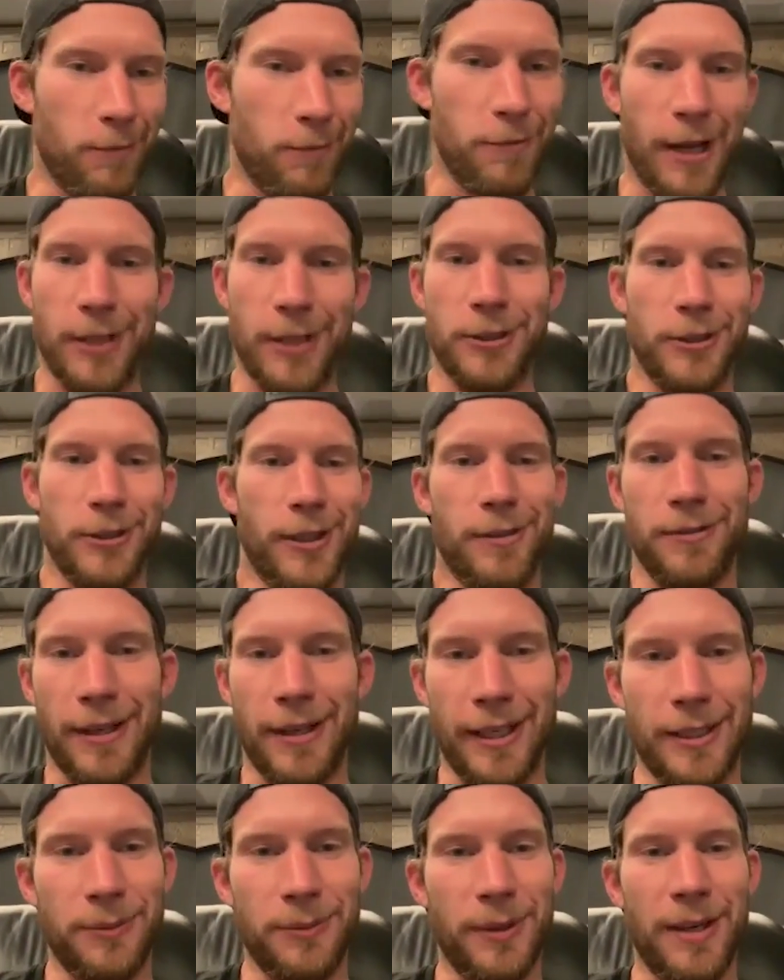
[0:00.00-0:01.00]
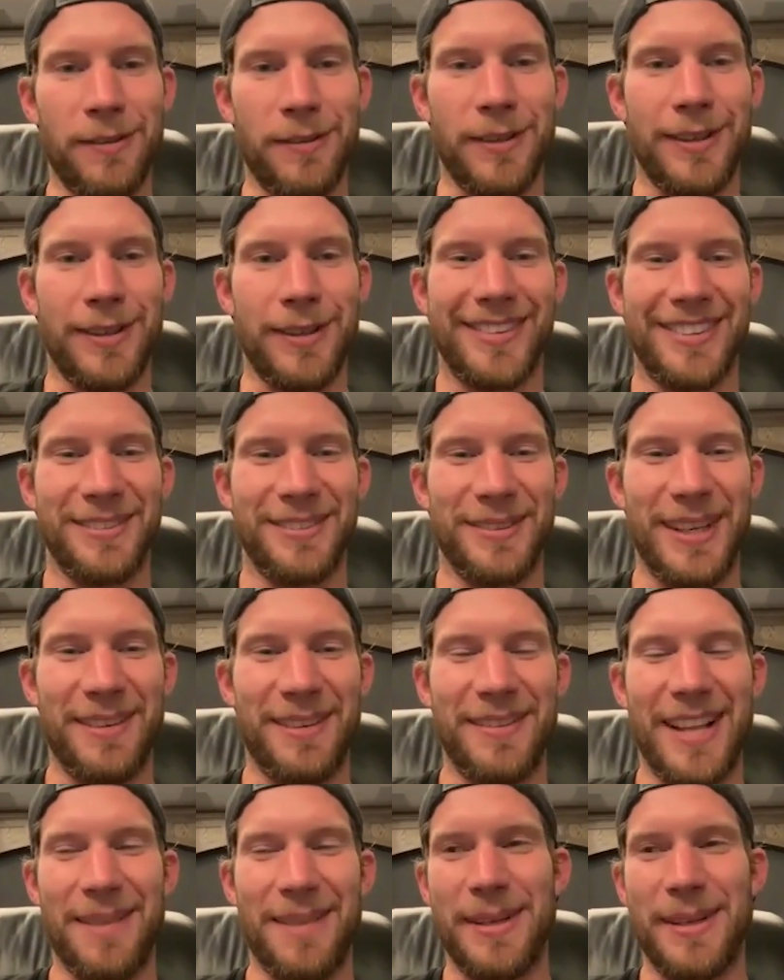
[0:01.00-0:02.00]
veteran effect whatever
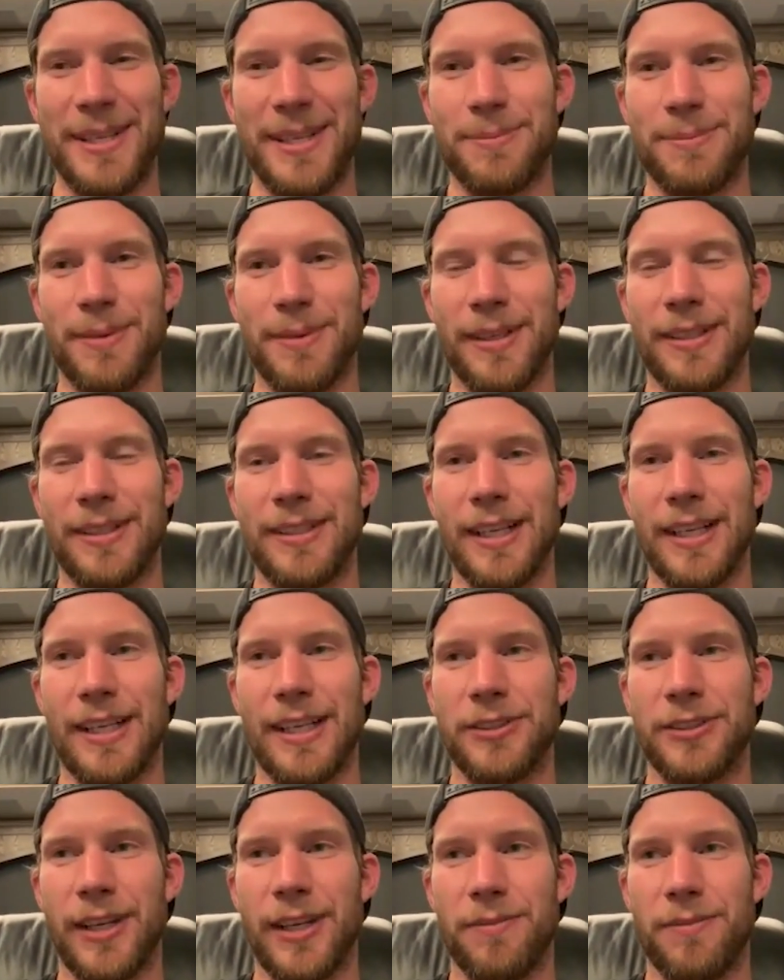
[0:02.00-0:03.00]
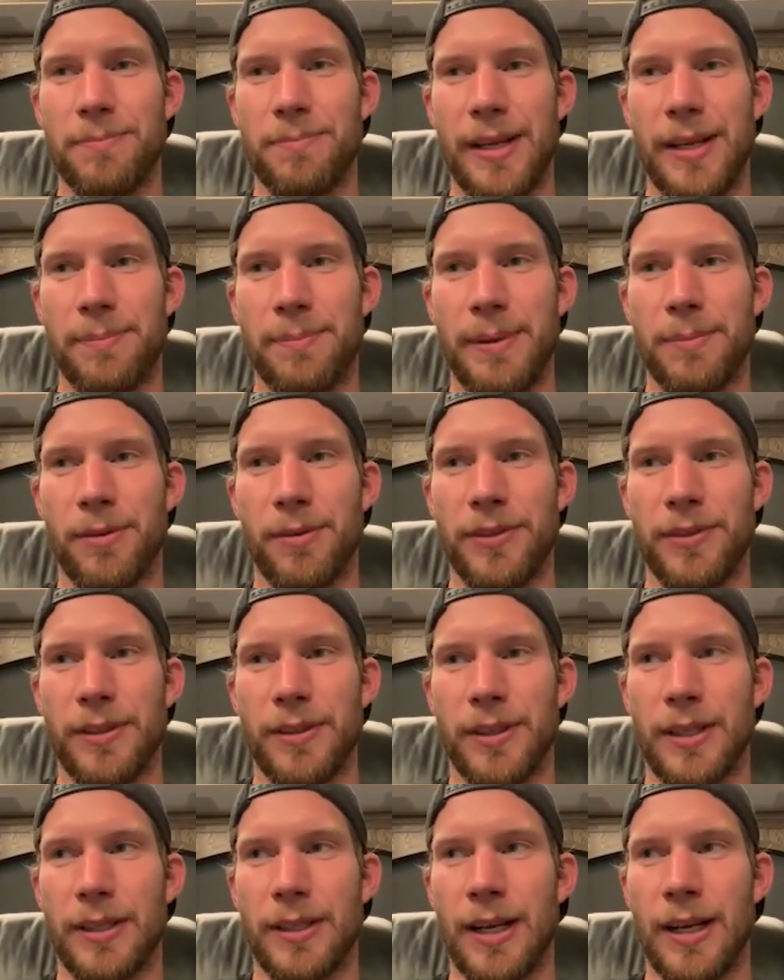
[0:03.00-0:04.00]
whatever that means but uh, trying to make people
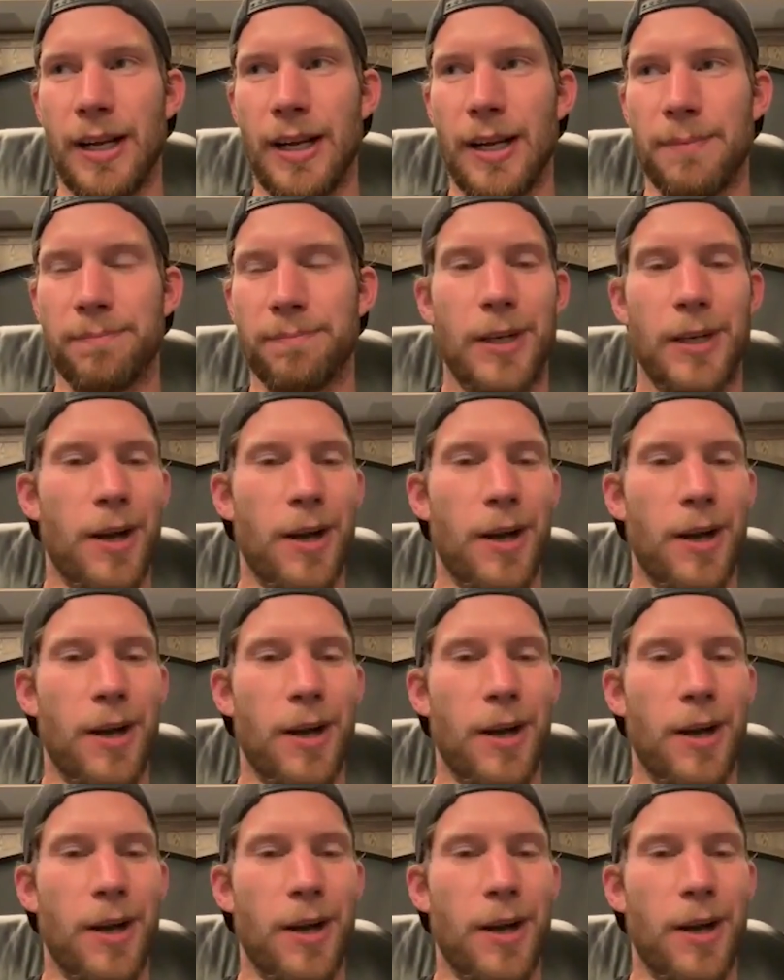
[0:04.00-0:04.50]
feel um,